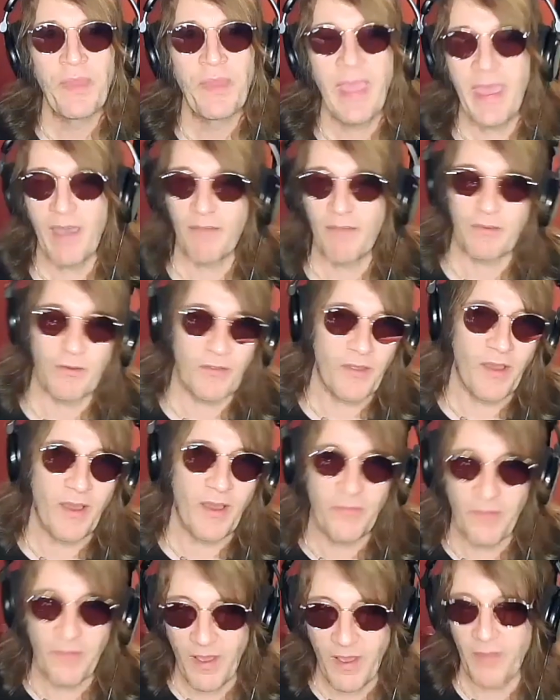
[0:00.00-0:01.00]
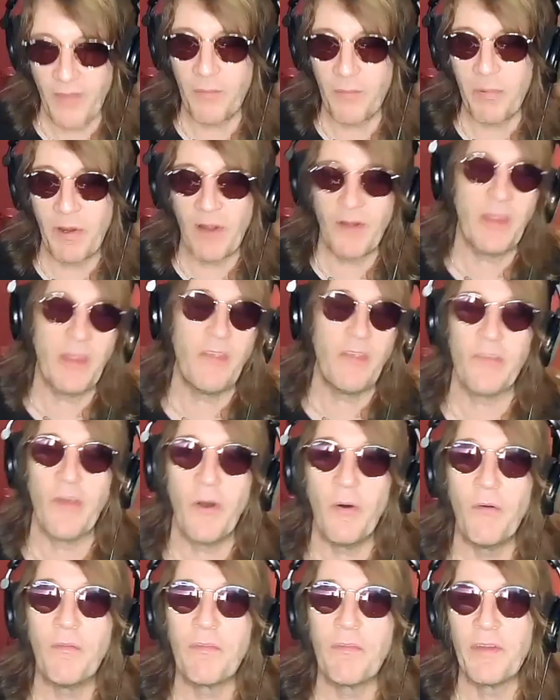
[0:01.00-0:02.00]
after all the party's
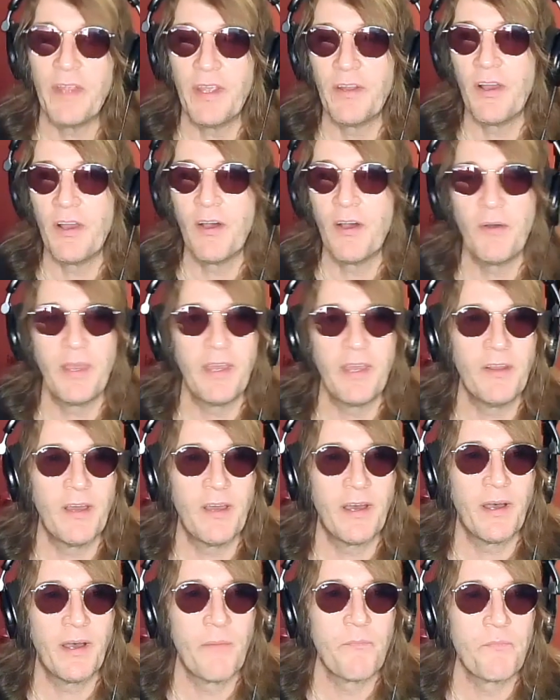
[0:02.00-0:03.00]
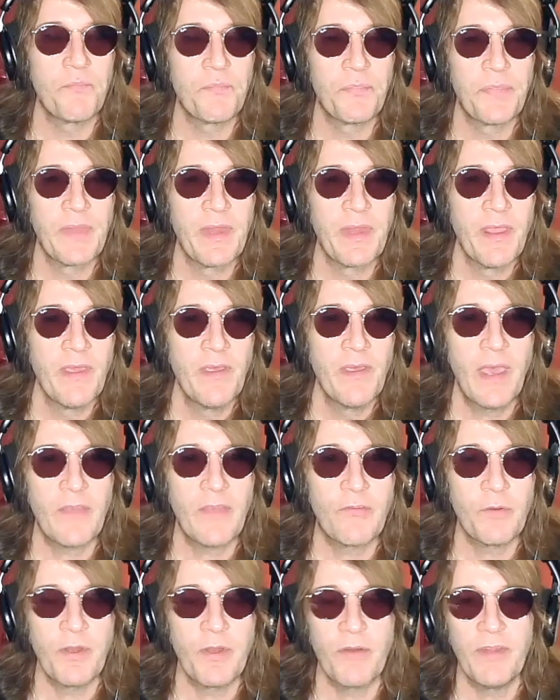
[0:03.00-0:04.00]
over, and
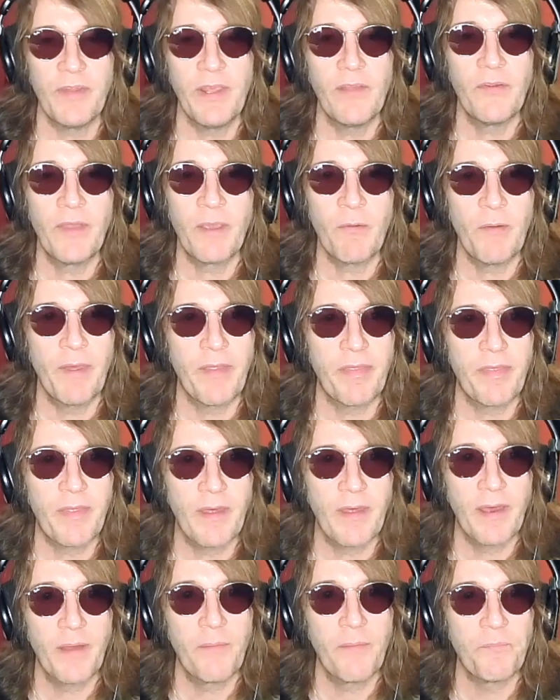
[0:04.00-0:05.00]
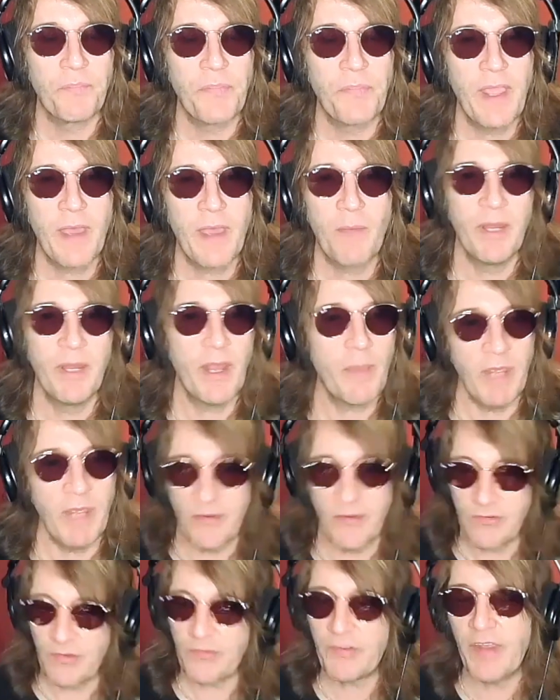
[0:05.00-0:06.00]
that's when you're dealing with, but I mean,
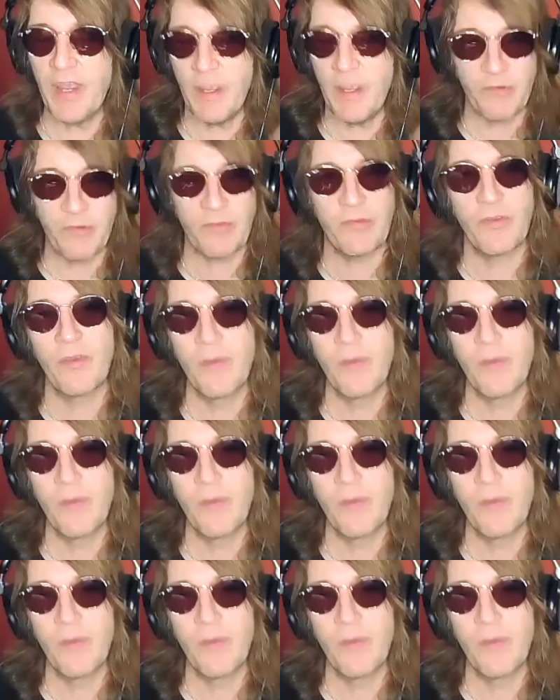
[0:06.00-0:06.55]
it just keeps